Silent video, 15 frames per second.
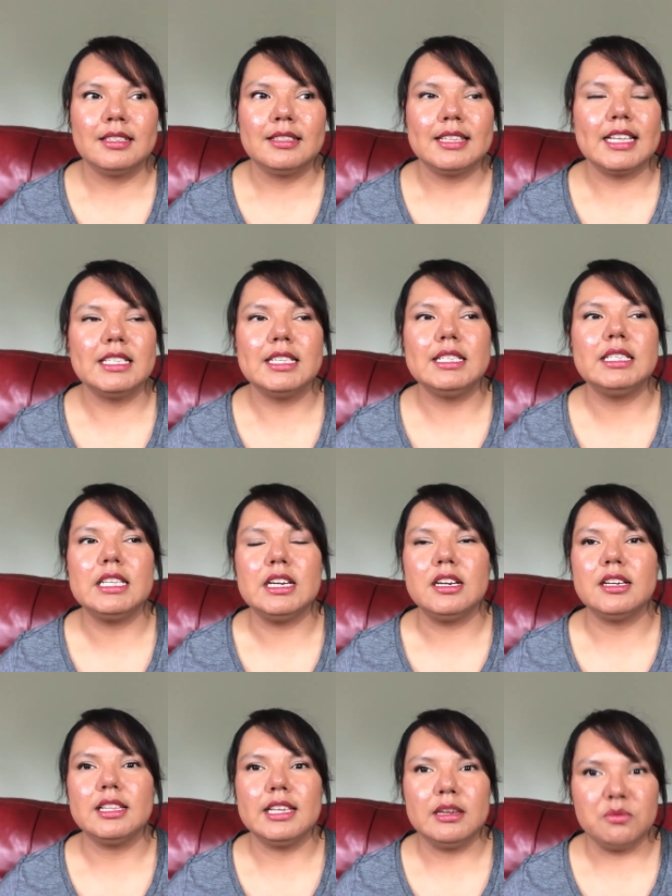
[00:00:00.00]

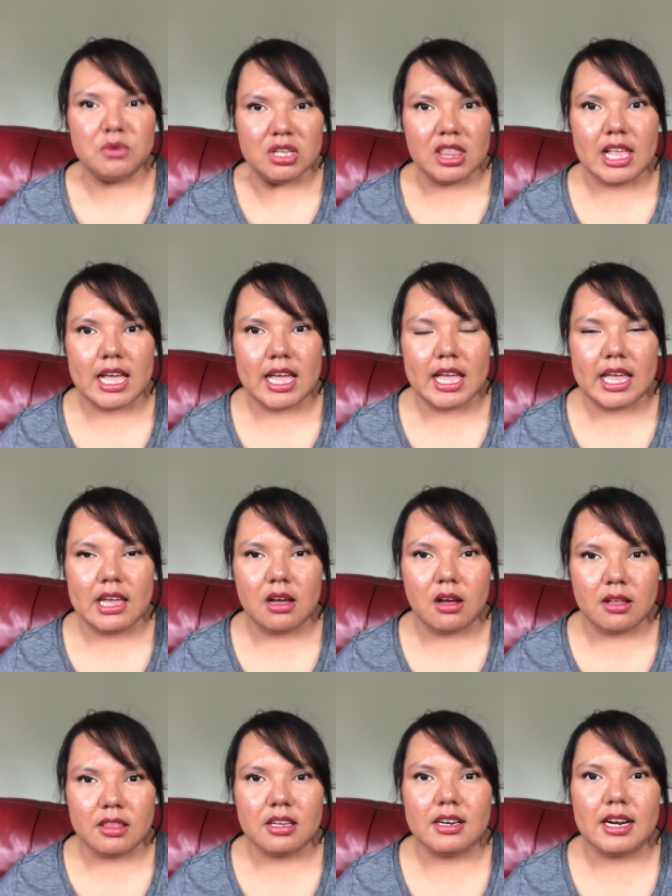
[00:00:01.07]
necessarily rely
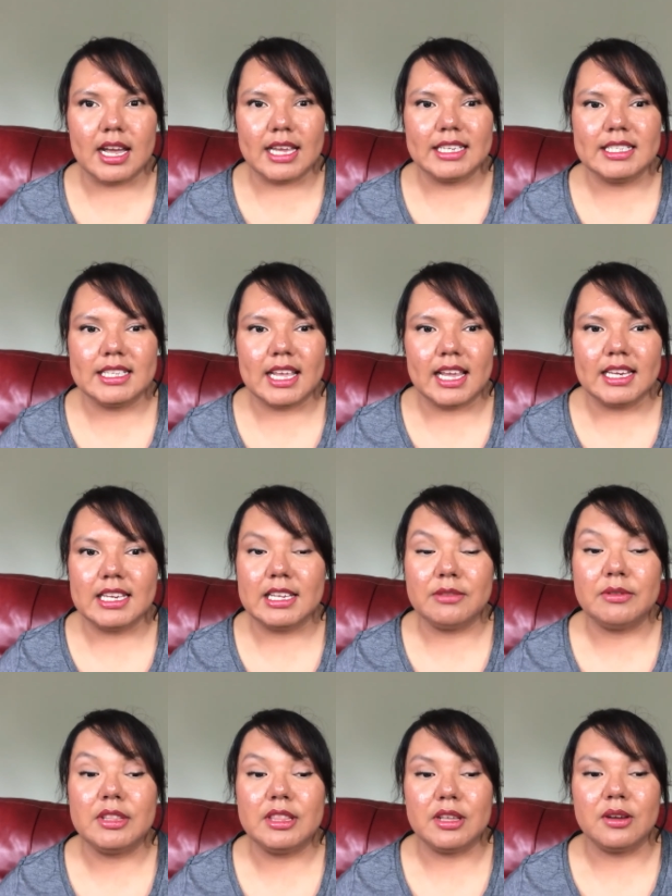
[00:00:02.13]
on their eyesight,
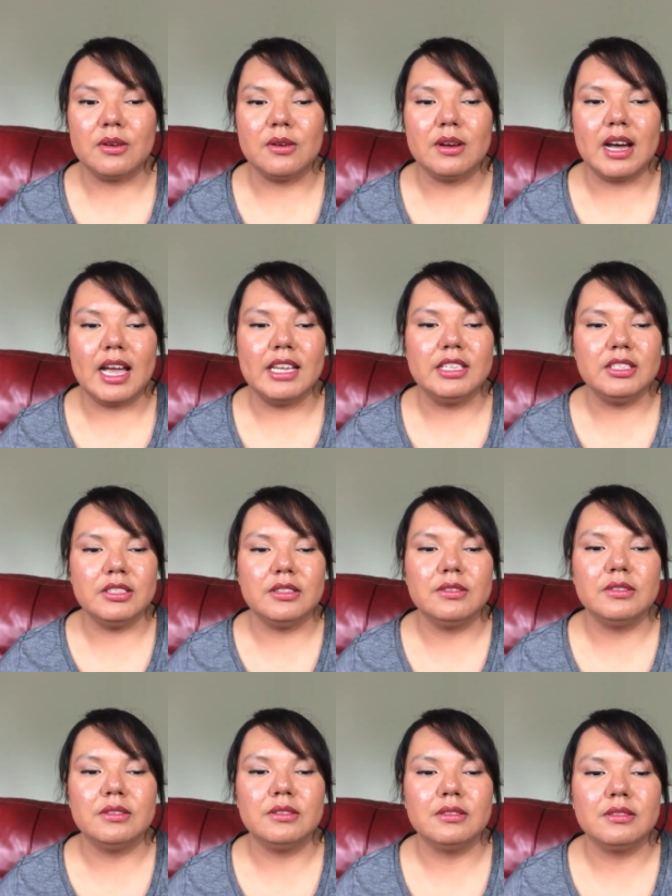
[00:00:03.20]
even though I
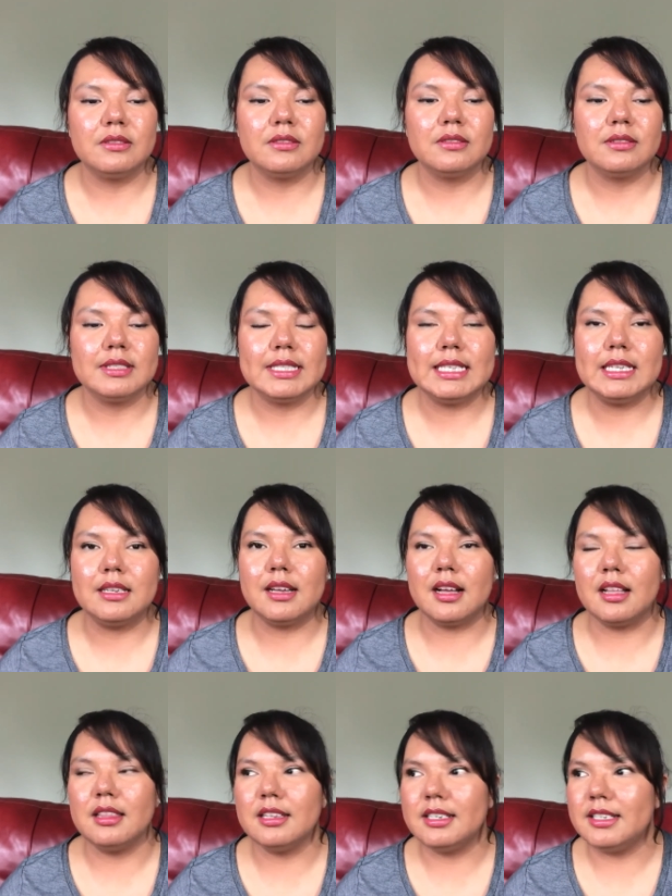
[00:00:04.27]
do see
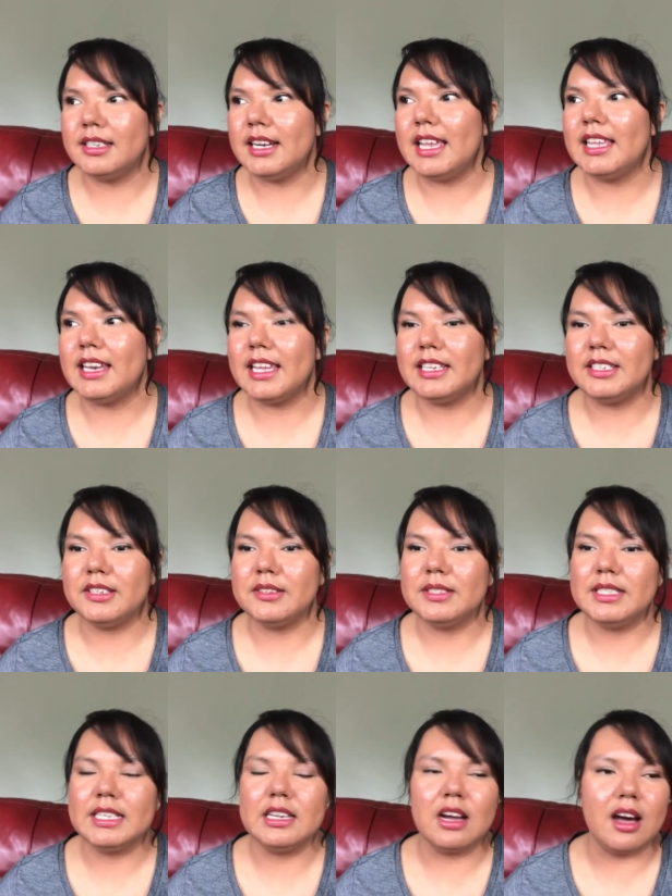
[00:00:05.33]
color and I do
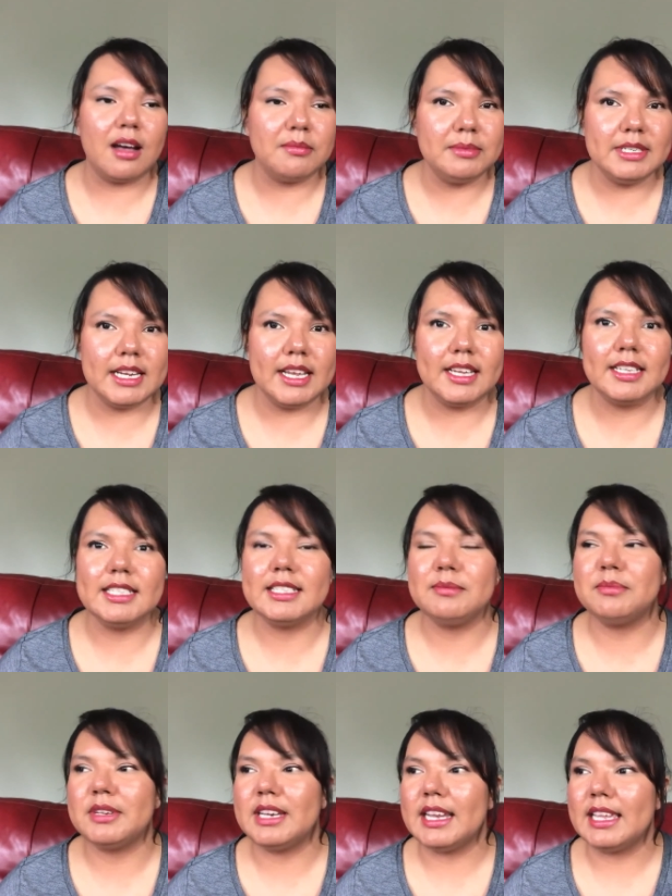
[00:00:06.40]
see objects,
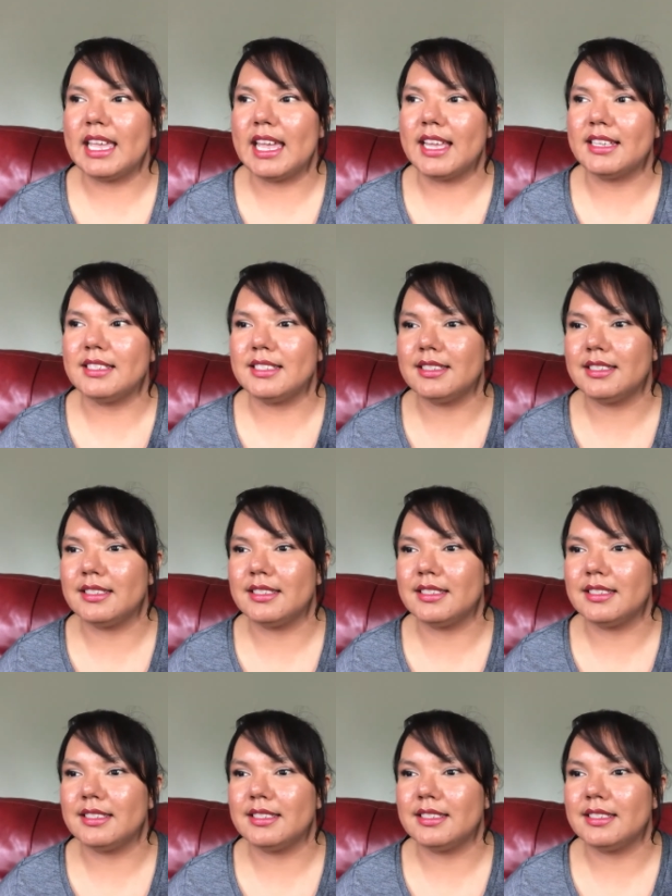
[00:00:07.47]
but I can't